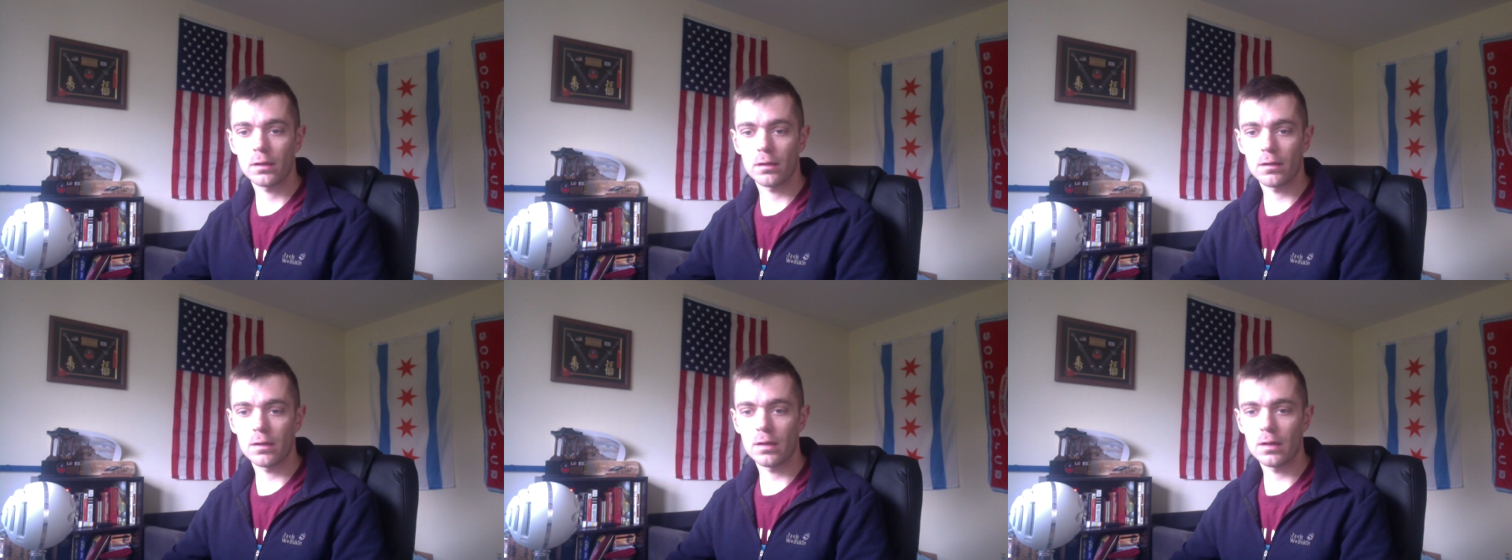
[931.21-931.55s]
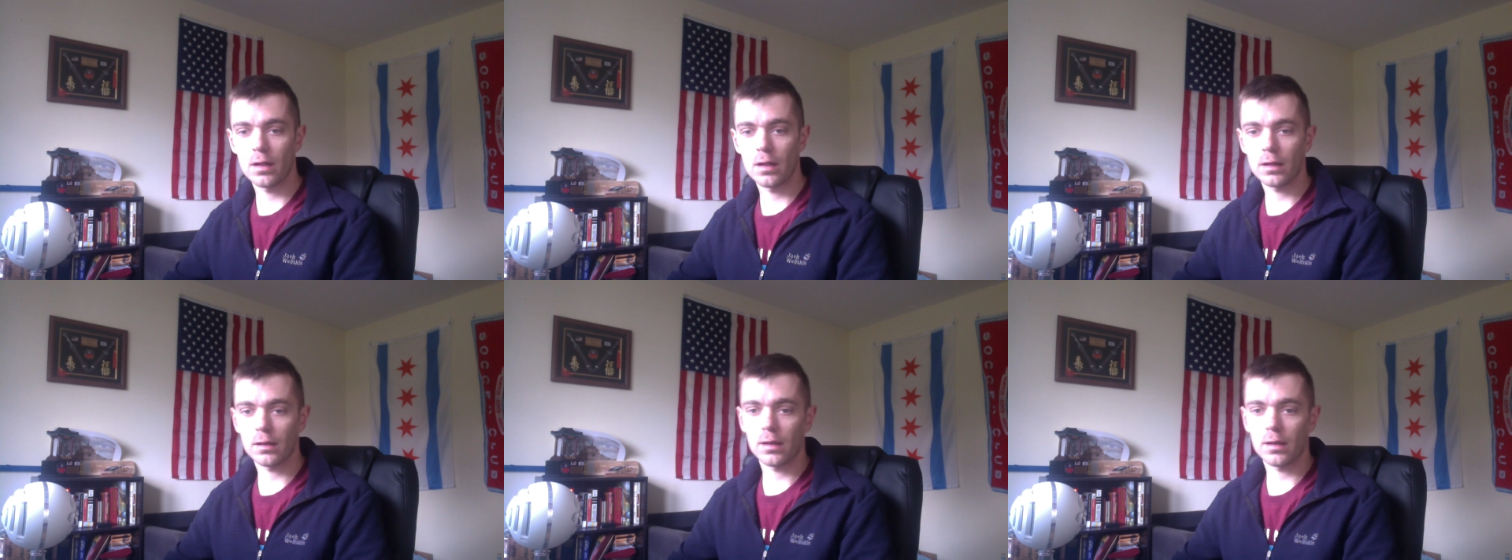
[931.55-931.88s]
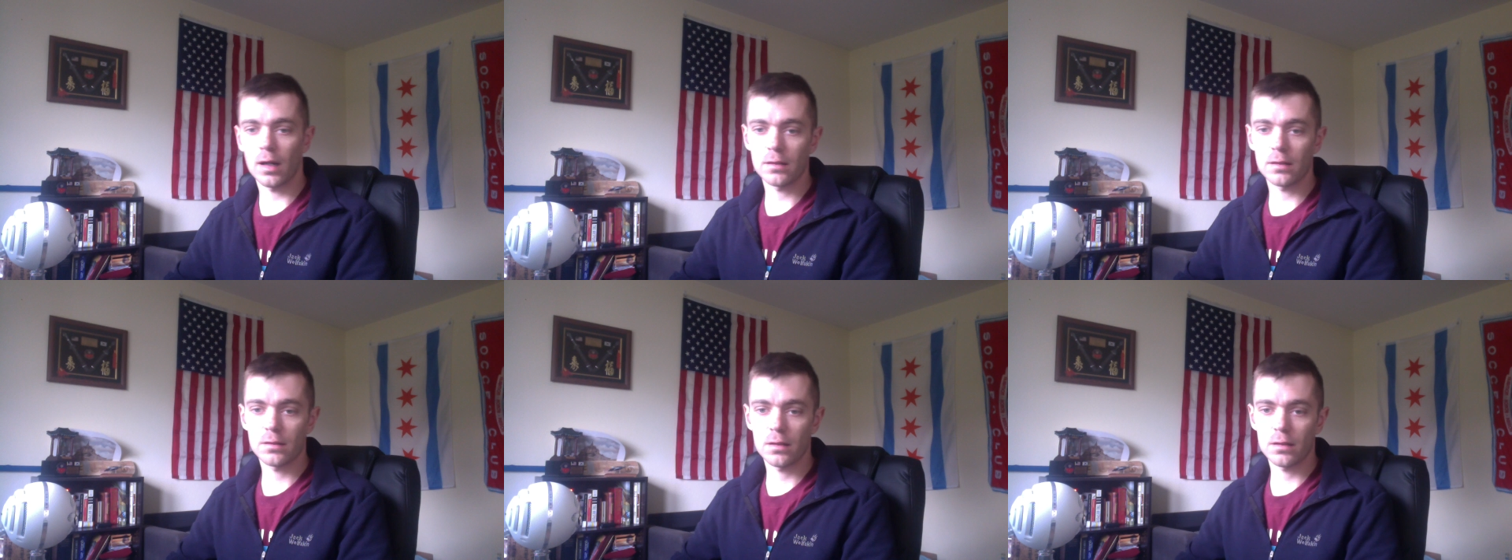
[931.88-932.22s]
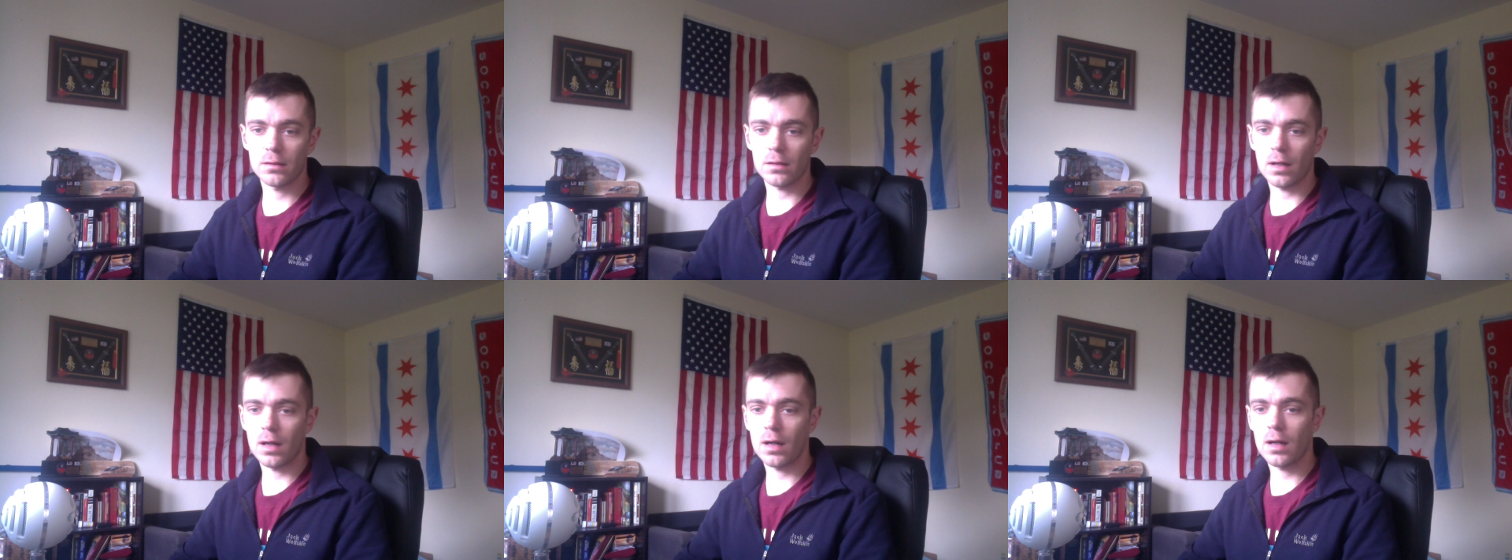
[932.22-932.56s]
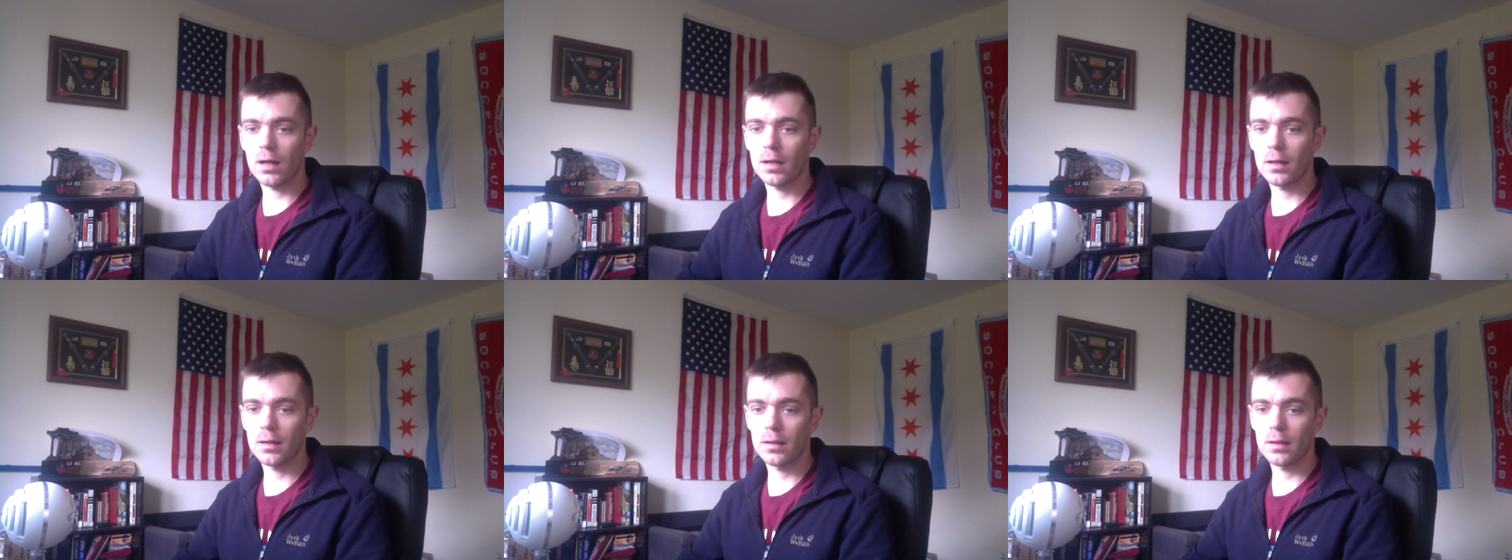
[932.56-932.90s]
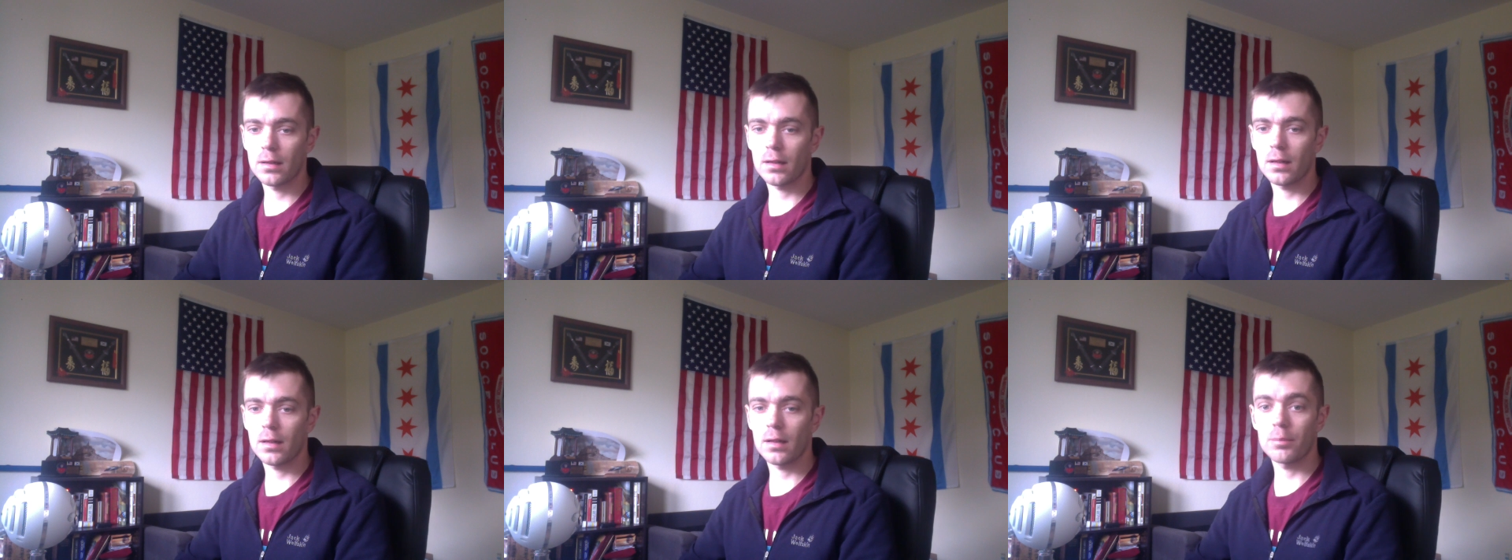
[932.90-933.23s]
the content
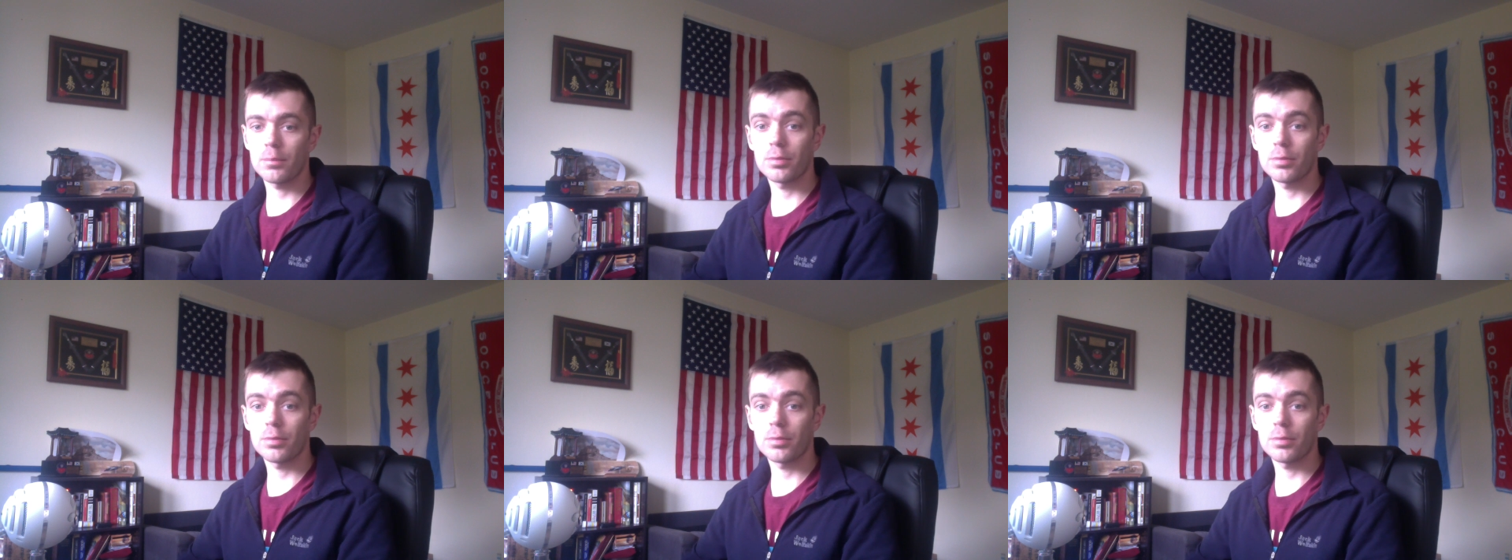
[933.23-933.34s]
I